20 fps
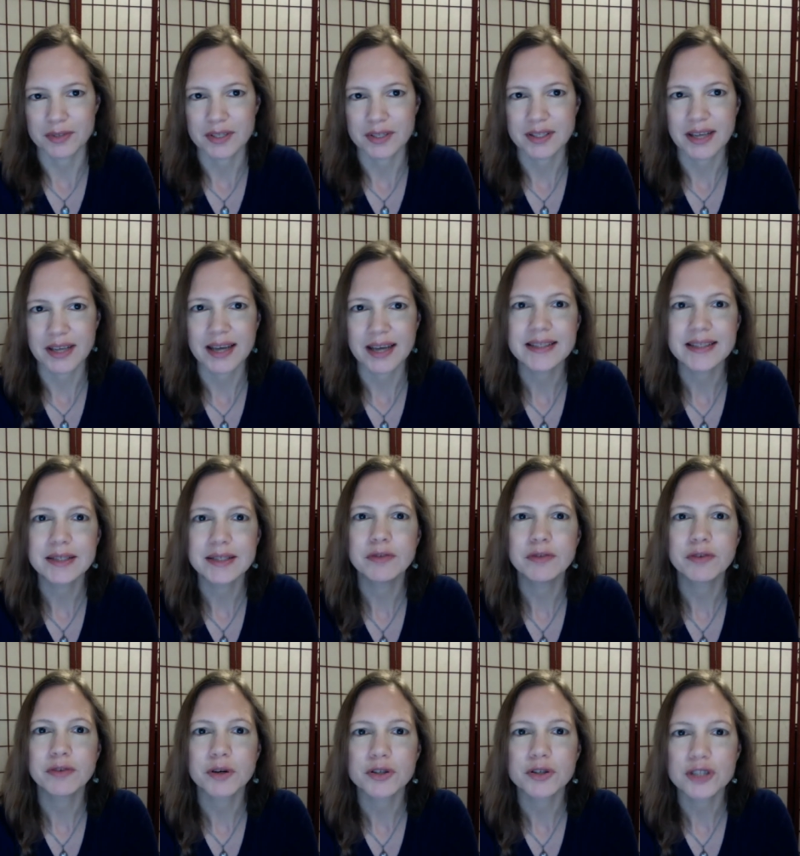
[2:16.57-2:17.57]
this ideal
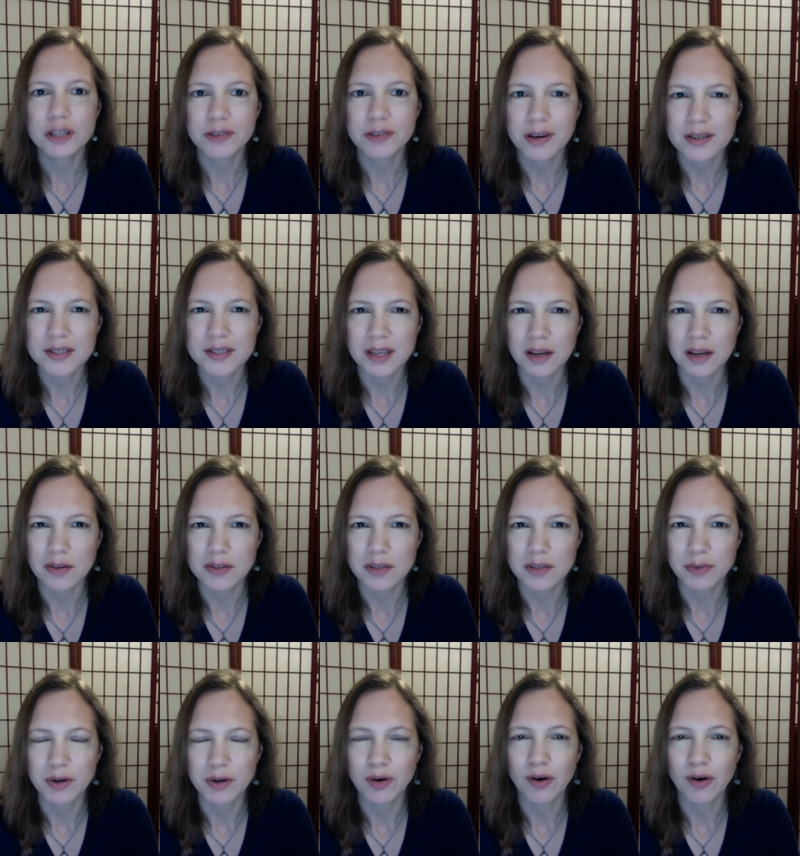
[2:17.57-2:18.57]
version of ourselves that
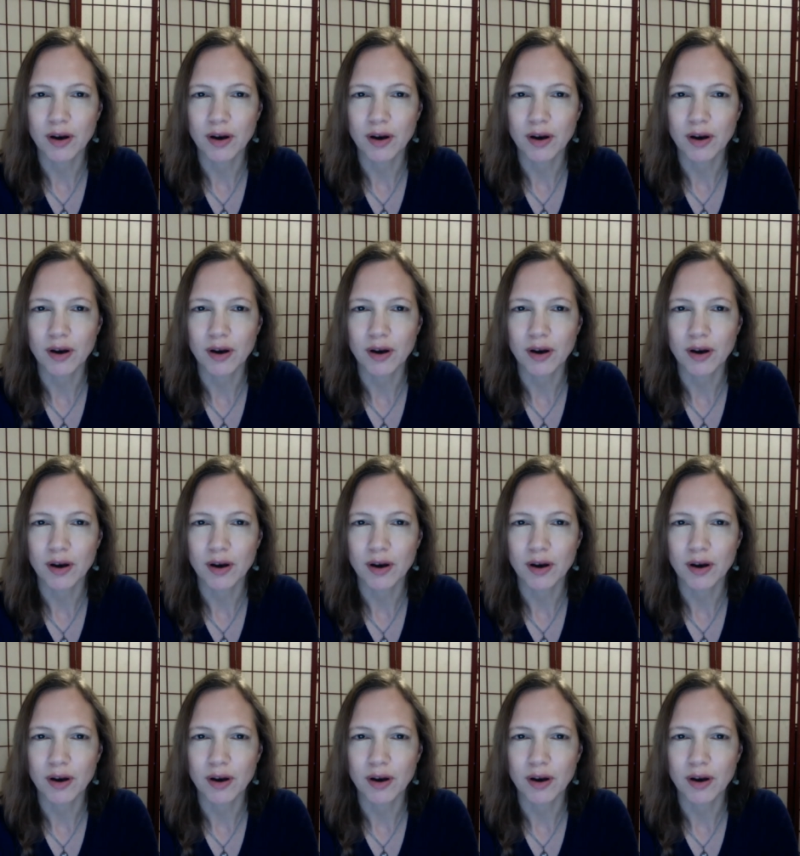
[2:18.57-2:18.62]
we are